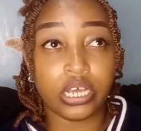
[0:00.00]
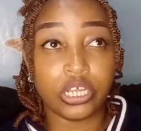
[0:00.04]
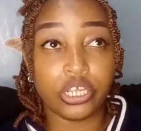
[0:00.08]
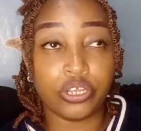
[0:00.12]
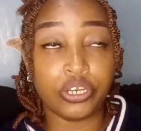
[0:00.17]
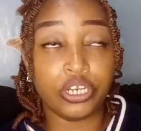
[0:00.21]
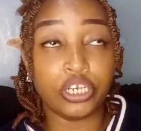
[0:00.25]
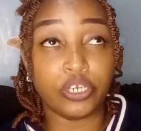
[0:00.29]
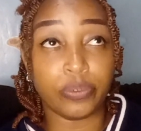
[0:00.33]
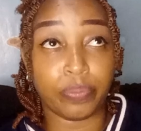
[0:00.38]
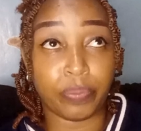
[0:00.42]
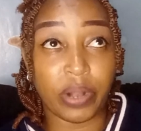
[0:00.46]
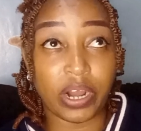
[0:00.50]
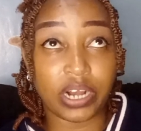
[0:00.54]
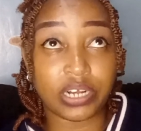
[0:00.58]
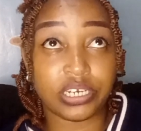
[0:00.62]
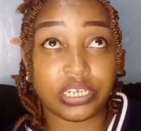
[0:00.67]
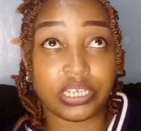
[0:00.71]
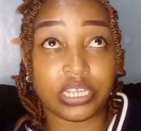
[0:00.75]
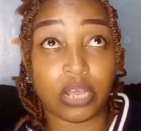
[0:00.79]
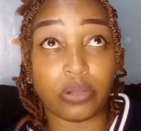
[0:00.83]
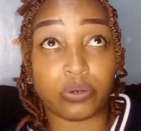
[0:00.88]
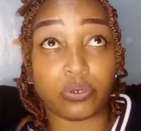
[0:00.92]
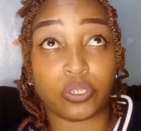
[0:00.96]
You need to
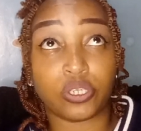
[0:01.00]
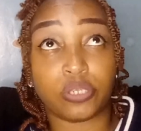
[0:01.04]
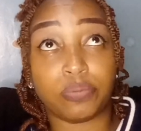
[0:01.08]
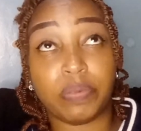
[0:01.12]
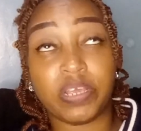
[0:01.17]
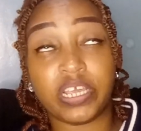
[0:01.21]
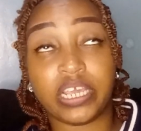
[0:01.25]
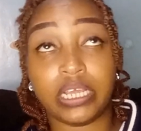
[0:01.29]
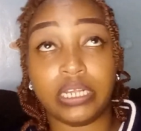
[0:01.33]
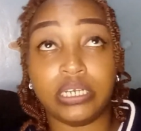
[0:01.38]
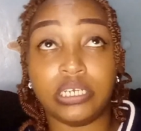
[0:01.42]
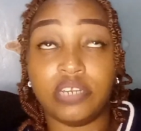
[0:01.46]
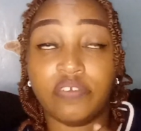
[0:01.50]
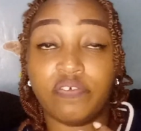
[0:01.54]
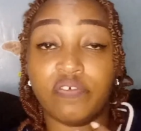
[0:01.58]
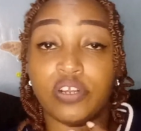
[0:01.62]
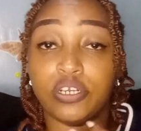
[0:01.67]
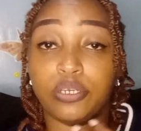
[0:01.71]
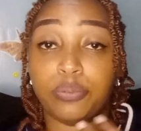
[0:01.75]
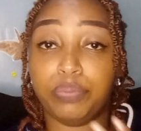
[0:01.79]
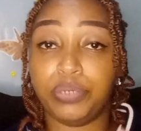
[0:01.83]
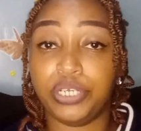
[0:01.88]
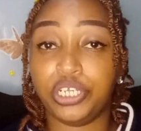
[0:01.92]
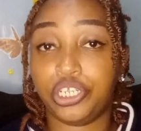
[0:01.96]
practice how to speak in
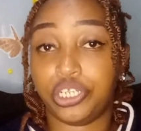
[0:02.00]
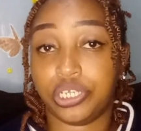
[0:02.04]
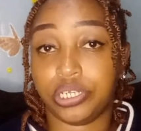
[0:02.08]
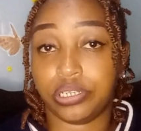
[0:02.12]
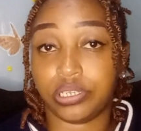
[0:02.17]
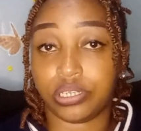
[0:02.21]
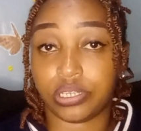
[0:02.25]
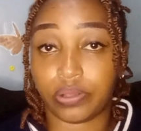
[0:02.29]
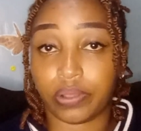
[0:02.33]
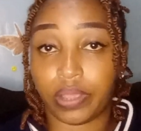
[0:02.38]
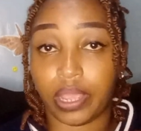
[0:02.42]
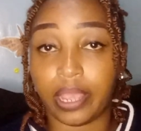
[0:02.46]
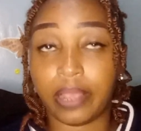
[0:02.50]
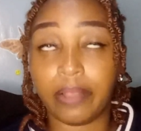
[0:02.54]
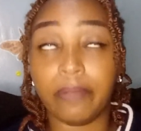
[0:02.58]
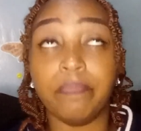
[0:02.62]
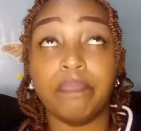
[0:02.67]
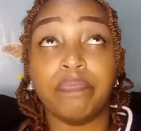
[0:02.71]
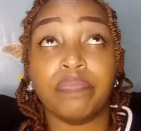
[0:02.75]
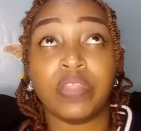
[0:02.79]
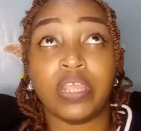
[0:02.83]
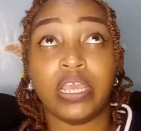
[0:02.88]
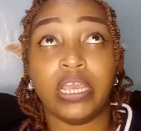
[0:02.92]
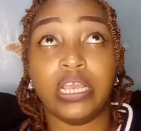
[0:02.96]
different pitches,
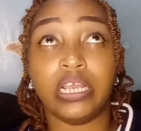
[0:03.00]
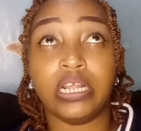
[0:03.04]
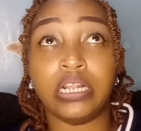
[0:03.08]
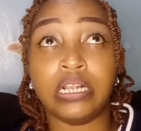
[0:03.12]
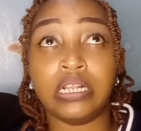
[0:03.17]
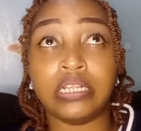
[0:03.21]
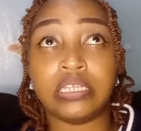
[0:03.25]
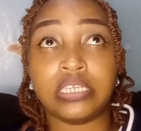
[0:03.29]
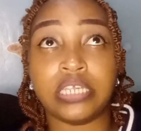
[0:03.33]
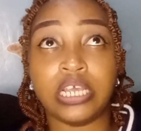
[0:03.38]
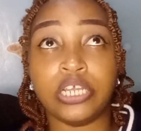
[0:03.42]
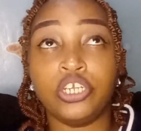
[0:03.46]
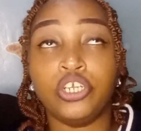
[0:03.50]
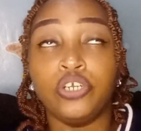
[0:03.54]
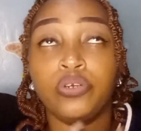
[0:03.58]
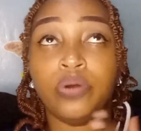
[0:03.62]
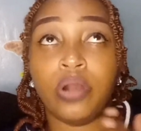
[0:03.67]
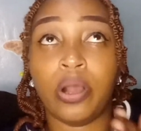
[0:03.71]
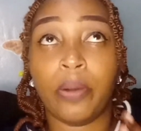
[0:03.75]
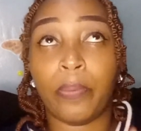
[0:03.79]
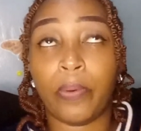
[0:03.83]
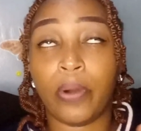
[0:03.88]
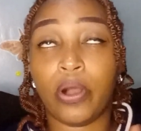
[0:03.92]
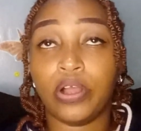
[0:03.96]
okay? It'll set you
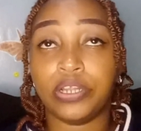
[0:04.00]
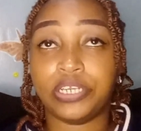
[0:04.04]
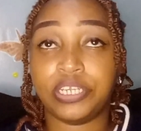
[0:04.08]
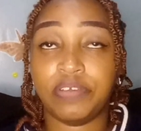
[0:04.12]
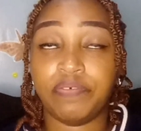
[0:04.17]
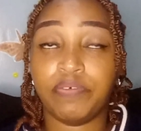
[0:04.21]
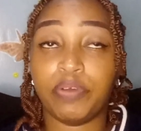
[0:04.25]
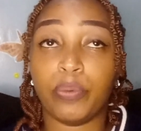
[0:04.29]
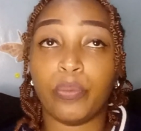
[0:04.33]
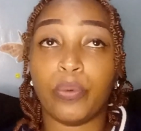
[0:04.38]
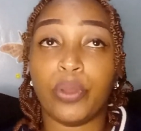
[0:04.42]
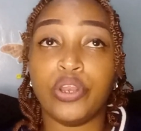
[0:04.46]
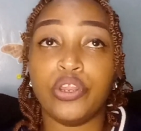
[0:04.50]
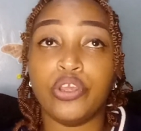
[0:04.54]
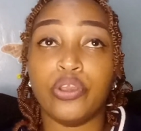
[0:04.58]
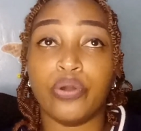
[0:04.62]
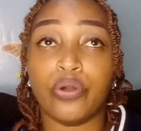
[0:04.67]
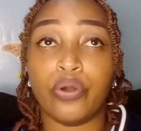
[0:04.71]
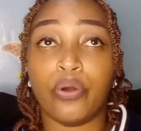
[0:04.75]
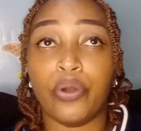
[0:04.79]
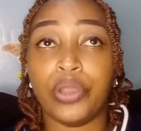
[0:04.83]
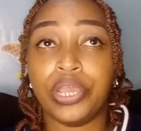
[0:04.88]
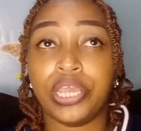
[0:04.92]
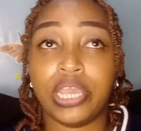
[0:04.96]
apart even when
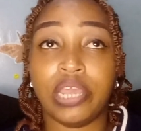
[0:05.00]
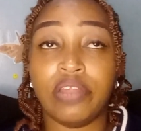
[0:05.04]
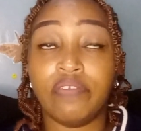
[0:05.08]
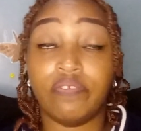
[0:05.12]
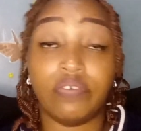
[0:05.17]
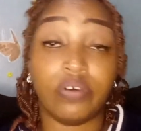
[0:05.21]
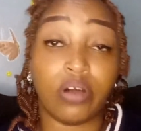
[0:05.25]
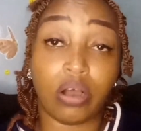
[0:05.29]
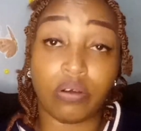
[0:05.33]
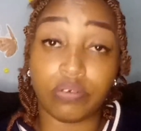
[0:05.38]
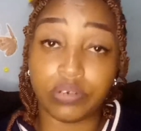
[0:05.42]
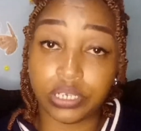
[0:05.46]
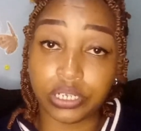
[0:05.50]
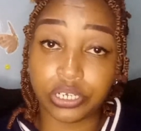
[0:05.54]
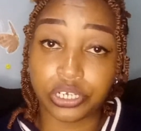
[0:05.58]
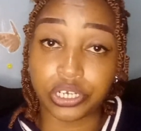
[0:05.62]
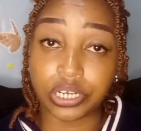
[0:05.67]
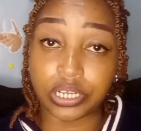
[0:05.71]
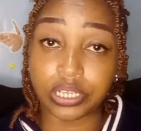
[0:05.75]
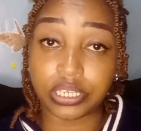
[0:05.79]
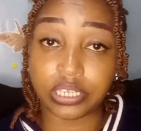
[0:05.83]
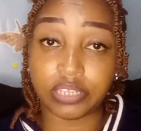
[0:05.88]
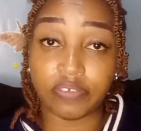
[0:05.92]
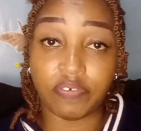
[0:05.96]
you're going in for
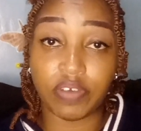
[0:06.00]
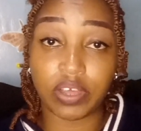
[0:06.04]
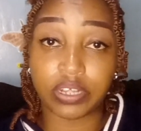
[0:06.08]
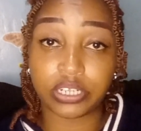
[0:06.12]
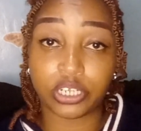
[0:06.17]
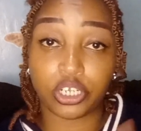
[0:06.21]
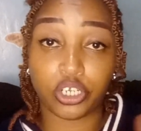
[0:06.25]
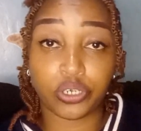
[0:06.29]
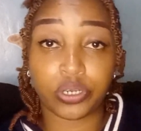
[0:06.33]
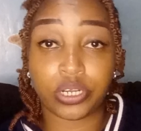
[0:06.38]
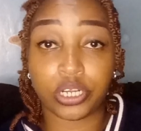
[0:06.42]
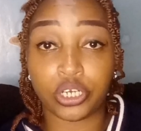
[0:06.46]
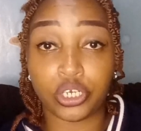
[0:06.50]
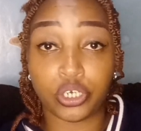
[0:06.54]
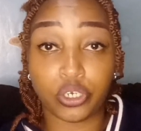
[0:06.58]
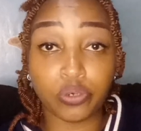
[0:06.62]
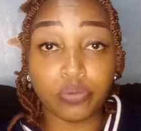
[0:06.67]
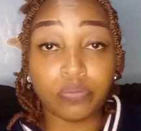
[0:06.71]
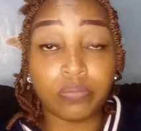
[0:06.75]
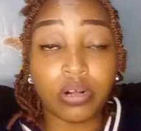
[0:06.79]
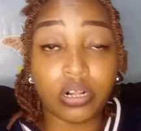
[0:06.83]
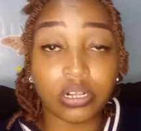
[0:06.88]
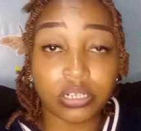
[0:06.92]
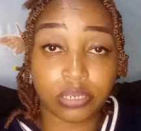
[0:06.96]
auditions. The fact that you can
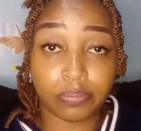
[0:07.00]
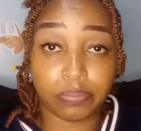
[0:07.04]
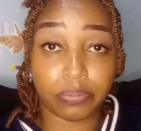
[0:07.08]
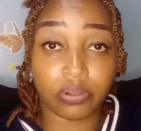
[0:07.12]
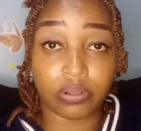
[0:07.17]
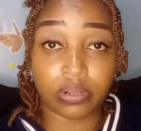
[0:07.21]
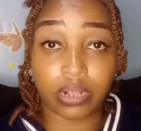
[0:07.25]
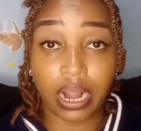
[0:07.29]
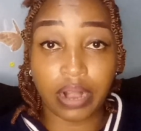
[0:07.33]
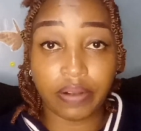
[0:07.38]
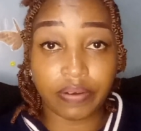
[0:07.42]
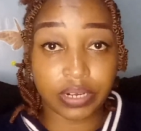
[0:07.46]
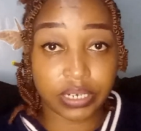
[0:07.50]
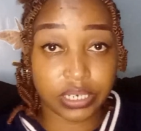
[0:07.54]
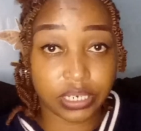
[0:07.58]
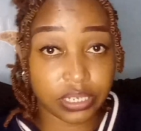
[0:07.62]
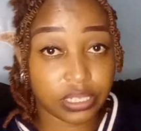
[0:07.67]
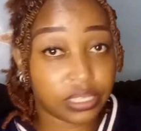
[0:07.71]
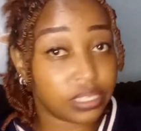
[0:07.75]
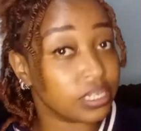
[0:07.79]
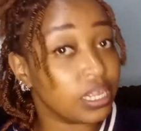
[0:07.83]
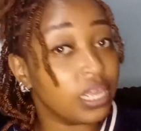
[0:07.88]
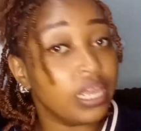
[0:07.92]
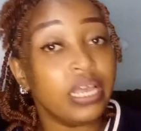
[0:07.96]
do multiple
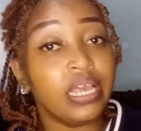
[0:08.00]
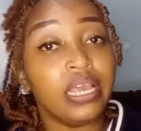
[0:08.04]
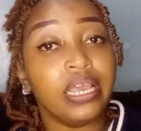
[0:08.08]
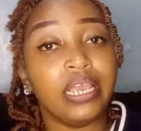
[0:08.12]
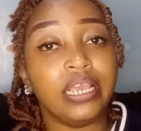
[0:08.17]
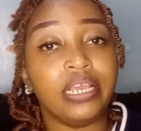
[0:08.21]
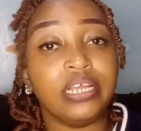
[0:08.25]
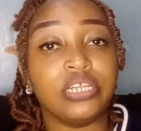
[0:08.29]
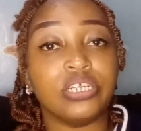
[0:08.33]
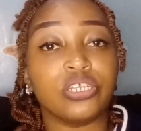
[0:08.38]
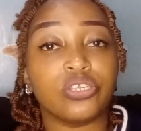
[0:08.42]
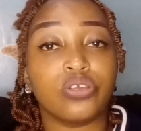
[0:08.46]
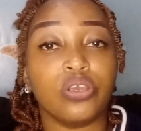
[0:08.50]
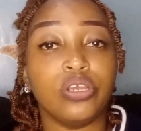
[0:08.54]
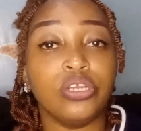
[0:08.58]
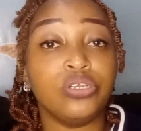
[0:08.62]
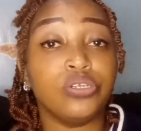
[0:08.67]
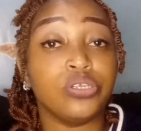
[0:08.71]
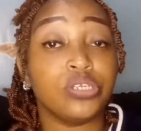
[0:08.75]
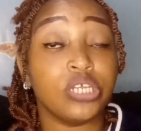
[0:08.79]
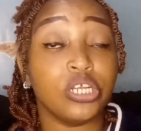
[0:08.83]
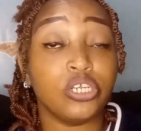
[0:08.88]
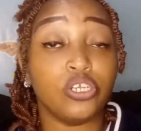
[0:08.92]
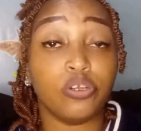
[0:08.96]
characters, it is going
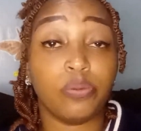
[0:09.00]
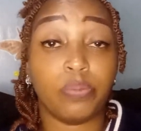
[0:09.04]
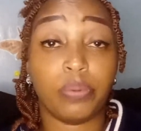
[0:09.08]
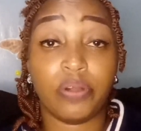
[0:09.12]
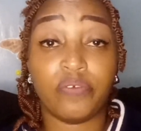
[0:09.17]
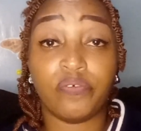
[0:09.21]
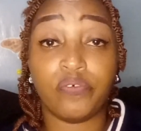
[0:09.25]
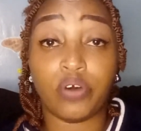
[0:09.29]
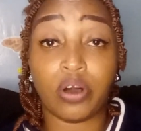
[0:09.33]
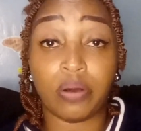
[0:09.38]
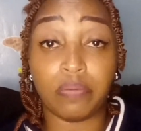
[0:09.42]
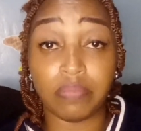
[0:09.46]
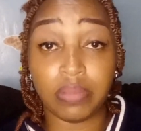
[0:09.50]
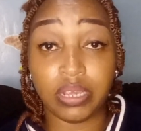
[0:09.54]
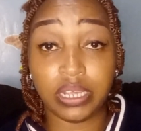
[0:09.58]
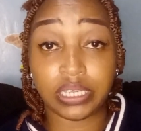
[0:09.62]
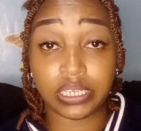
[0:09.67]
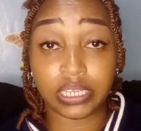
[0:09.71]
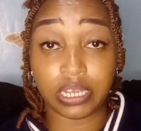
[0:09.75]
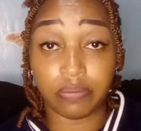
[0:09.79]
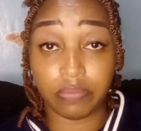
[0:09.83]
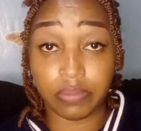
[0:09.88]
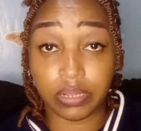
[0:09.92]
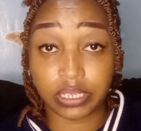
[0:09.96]
to set you apart for
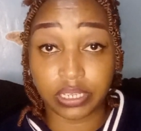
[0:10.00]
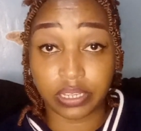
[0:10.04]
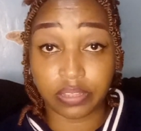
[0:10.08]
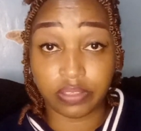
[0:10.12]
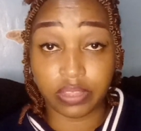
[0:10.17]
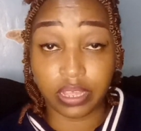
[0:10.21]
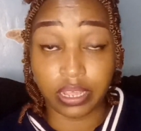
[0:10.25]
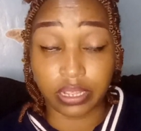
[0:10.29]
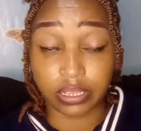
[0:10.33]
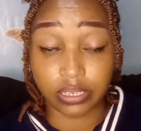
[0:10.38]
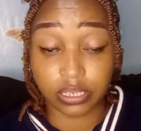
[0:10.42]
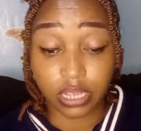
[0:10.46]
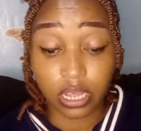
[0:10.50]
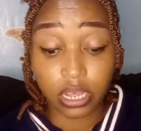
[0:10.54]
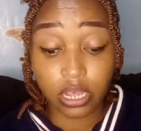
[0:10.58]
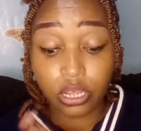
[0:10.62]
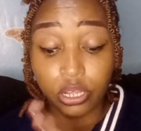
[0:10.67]
amazing things.